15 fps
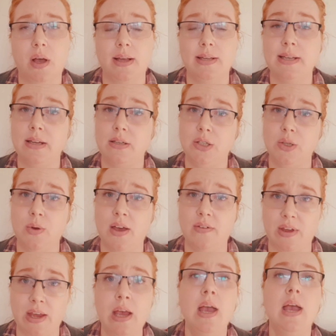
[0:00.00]
I say too
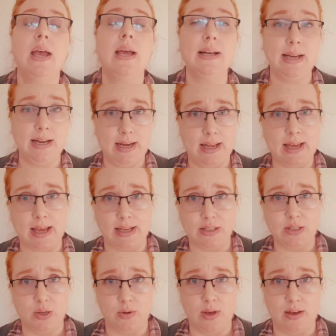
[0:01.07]
heavy. Clearly it
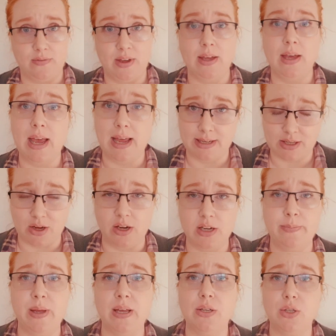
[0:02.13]
gets too heavy. It's going
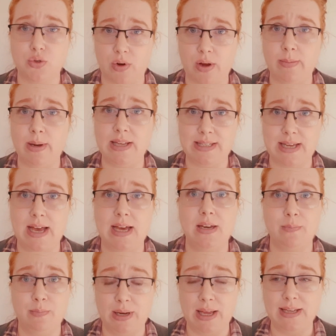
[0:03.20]
to be extremely sad
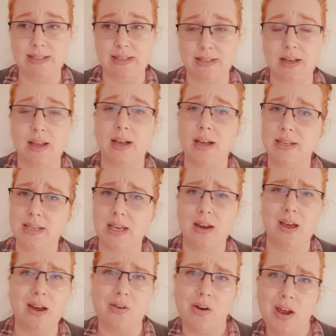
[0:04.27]
in places. Like I said,
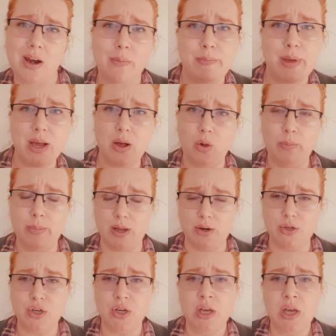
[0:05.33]
I cried a big old
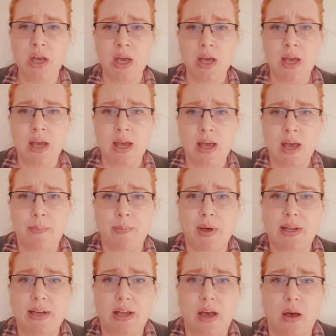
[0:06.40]
bunch.
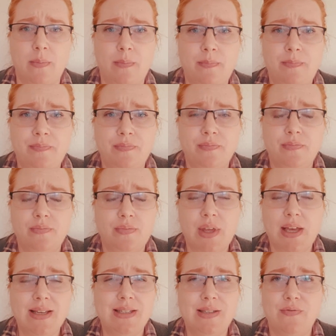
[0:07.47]
But
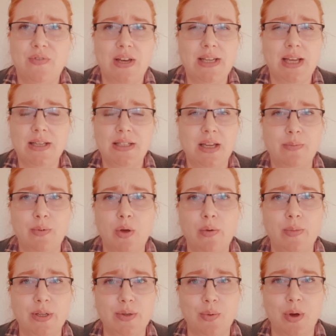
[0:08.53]
there's fantastic
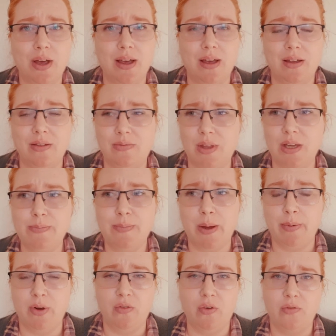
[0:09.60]
moments where these
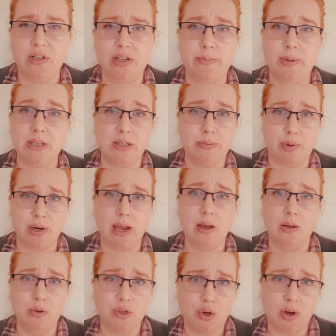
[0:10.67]
people who've obviously been spread
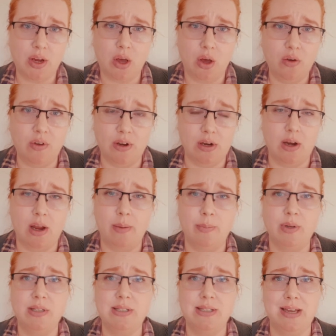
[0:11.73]
out during COVID and
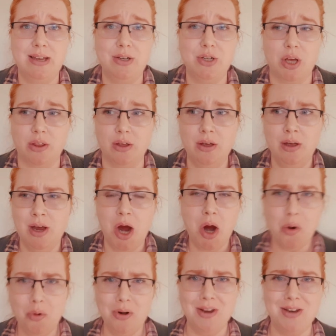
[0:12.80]
unable to see each other
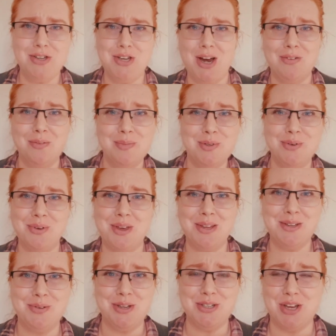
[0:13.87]
are all in a chat room
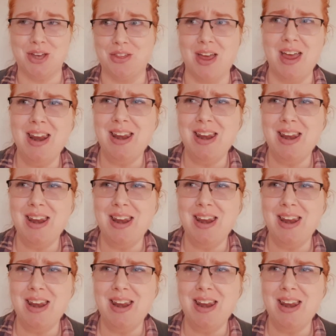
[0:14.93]
talking to each other, and